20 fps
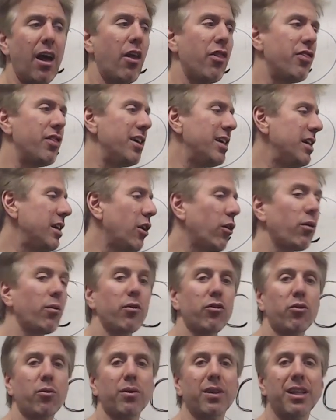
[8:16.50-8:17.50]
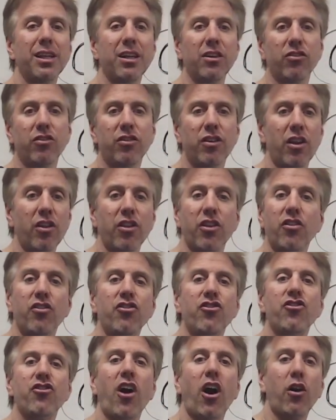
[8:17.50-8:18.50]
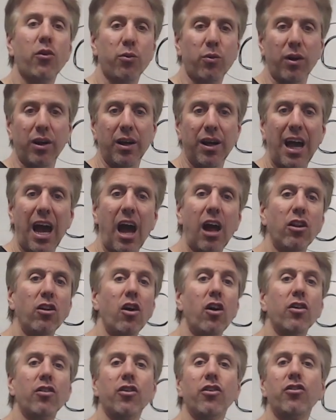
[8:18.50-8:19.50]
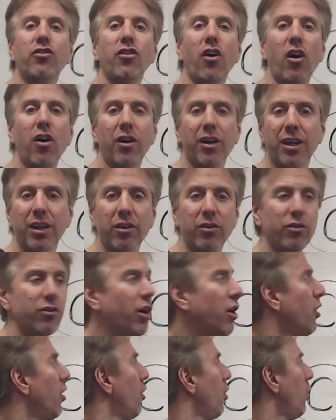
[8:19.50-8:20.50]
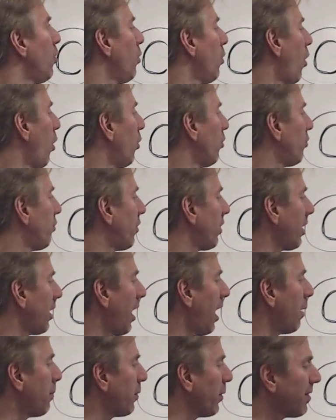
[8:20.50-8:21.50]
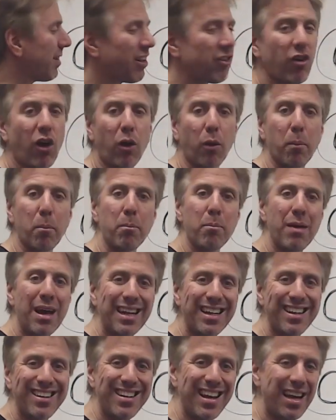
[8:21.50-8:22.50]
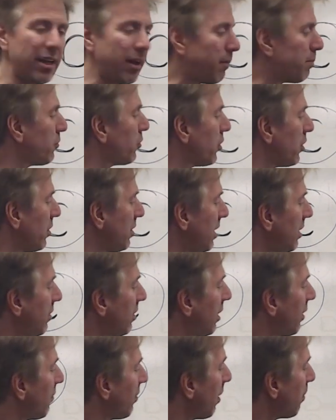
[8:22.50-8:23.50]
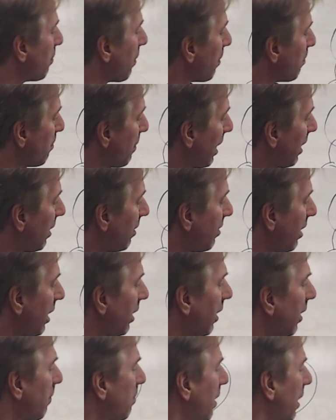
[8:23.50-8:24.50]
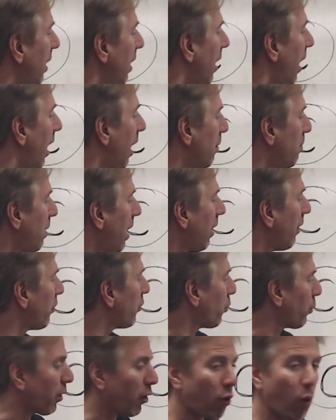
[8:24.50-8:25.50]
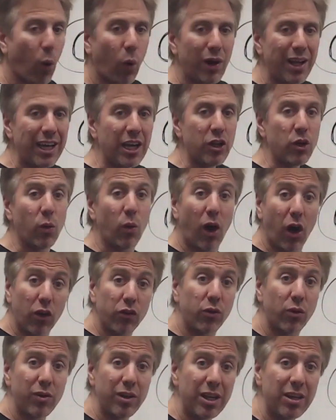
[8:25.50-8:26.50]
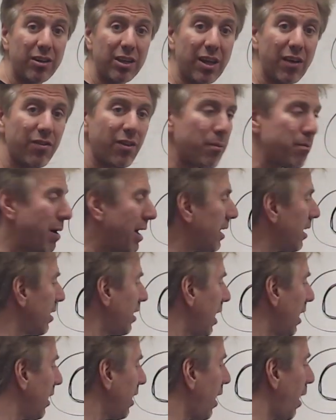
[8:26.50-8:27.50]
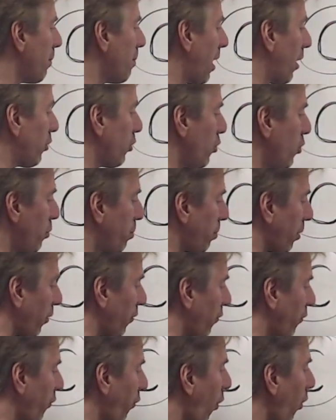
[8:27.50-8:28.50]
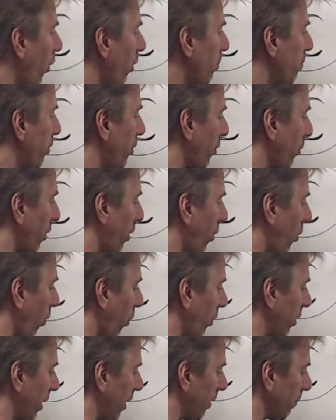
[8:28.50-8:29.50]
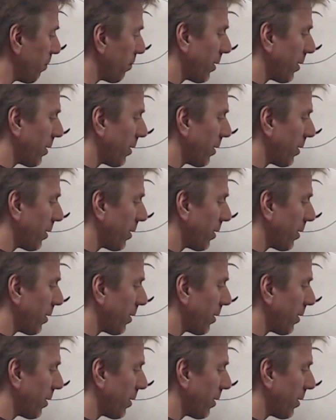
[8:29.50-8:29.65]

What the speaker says: the year it was released, the genre, how long the song is, who owns the copyright. That's all metadata. So you need to give them metadata about the recording, and you also need to give them metadata about who performed the recording.